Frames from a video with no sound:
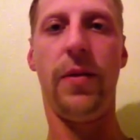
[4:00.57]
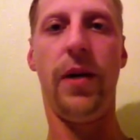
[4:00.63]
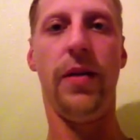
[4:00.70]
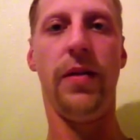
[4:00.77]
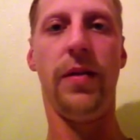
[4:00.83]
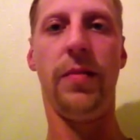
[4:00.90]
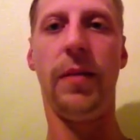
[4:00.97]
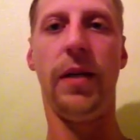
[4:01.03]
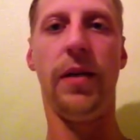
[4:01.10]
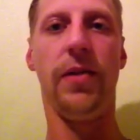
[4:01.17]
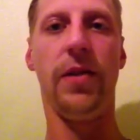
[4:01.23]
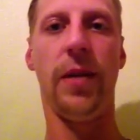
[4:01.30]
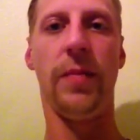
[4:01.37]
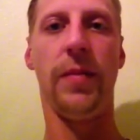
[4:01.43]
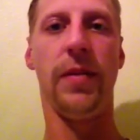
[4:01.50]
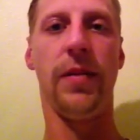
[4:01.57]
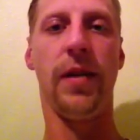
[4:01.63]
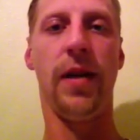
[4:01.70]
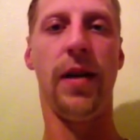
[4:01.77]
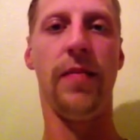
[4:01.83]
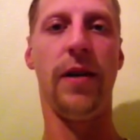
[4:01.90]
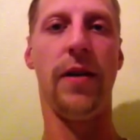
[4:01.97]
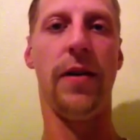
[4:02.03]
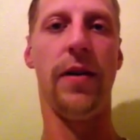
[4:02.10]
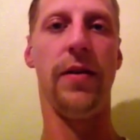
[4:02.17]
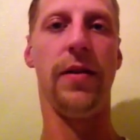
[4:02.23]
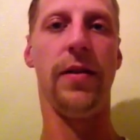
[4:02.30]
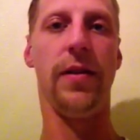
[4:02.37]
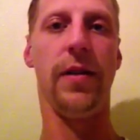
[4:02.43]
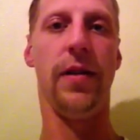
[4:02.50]
way too many gems. It's kind of
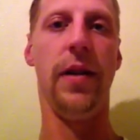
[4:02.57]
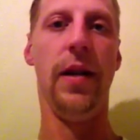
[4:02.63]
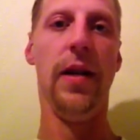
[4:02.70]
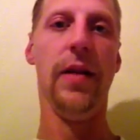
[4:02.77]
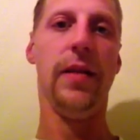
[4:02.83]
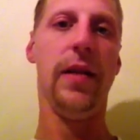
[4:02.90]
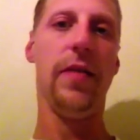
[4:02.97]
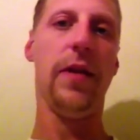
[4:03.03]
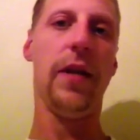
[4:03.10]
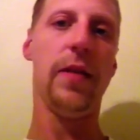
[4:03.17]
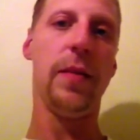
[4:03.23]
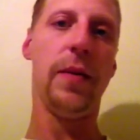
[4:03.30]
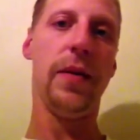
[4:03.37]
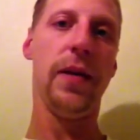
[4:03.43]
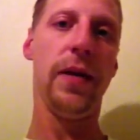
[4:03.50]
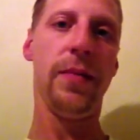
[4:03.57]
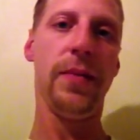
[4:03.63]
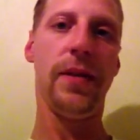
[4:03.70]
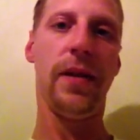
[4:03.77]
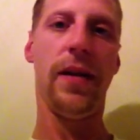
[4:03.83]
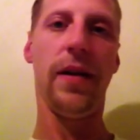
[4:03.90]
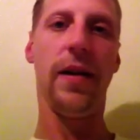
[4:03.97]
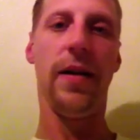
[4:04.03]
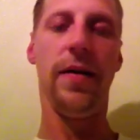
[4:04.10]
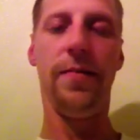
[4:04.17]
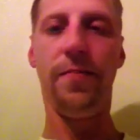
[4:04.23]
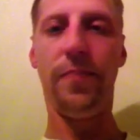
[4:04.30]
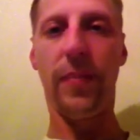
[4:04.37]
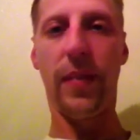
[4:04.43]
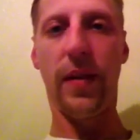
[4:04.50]
outrageous. So, Steve with SPL Games, signing
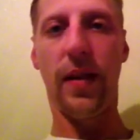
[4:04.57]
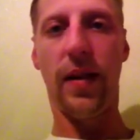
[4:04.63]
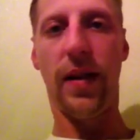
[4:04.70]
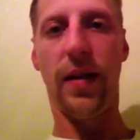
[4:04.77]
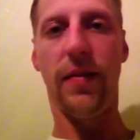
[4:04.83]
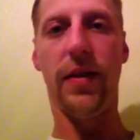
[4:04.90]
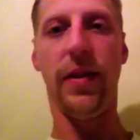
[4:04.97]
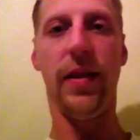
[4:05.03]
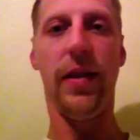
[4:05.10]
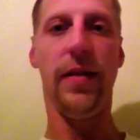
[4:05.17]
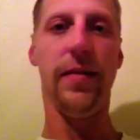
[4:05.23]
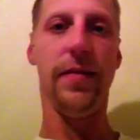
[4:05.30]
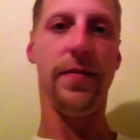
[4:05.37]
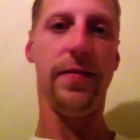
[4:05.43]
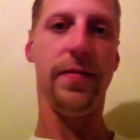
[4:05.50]
out. Have a good night.